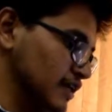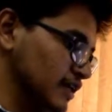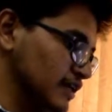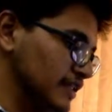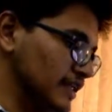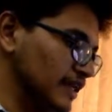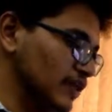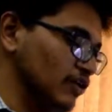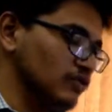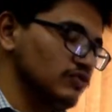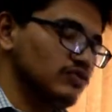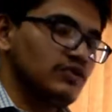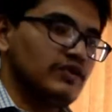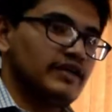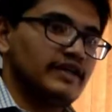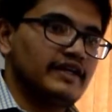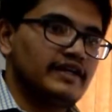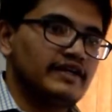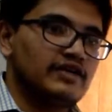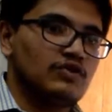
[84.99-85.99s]
Then also
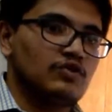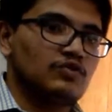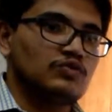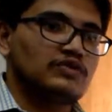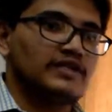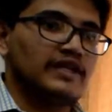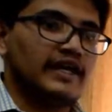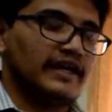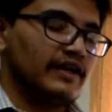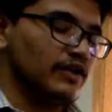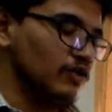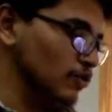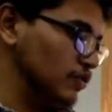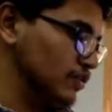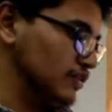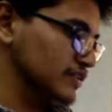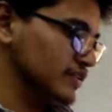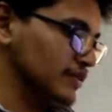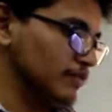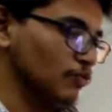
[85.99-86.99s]
it includes
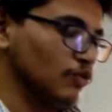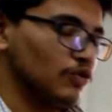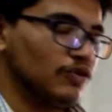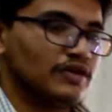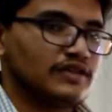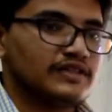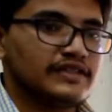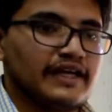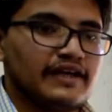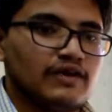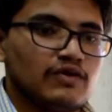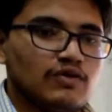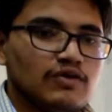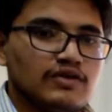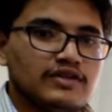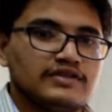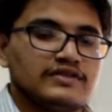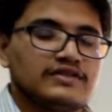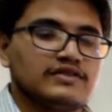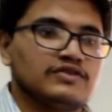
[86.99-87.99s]
encoders and motors.
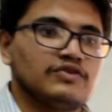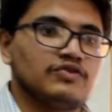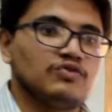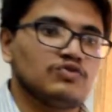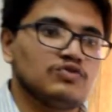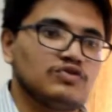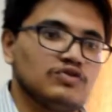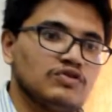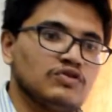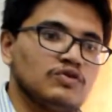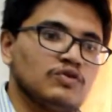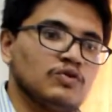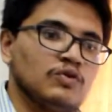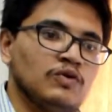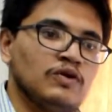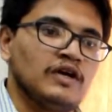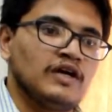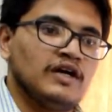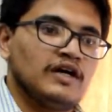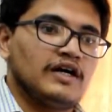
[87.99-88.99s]
Encoders is used to
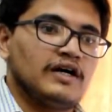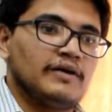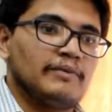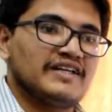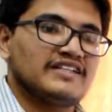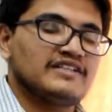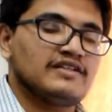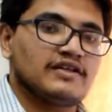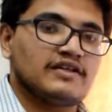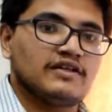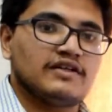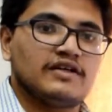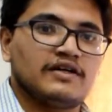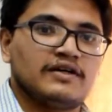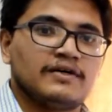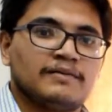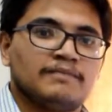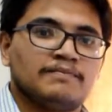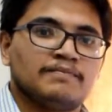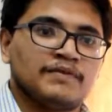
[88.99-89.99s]
measure
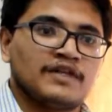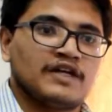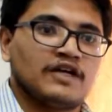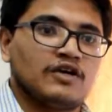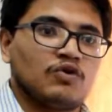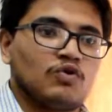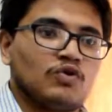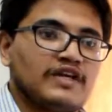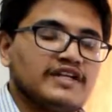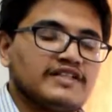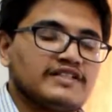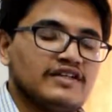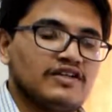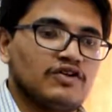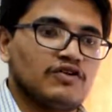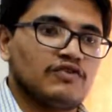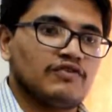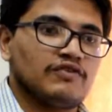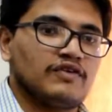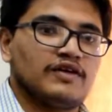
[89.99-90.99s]
the rotation
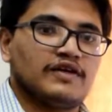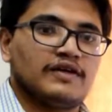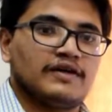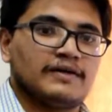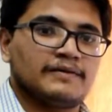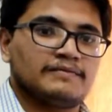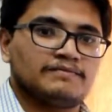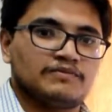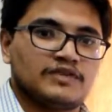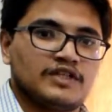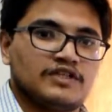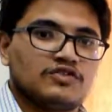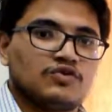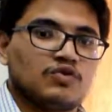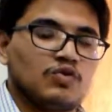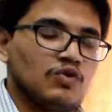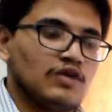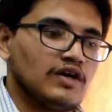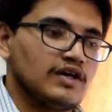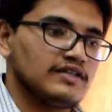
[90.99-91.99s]
of a
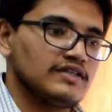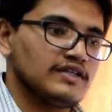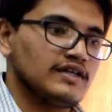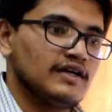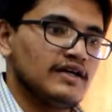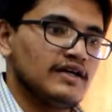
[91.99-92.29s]
screw gauge.